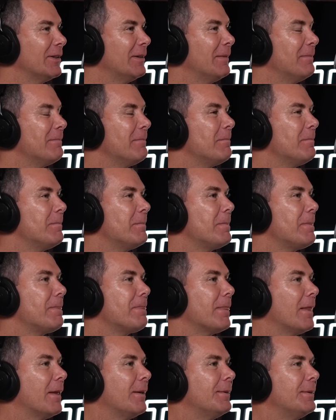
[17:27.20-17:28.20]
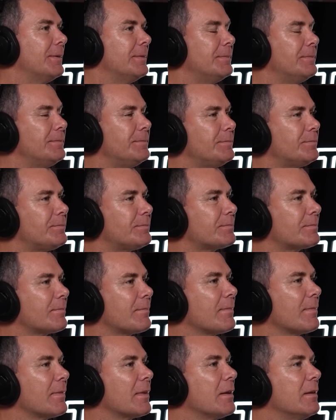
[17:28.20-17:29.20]
Well, no, I was a bit like you
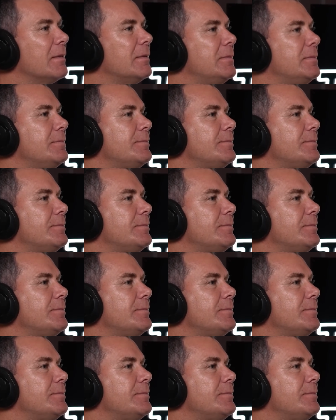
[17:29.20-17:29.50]
earlier in the year, and then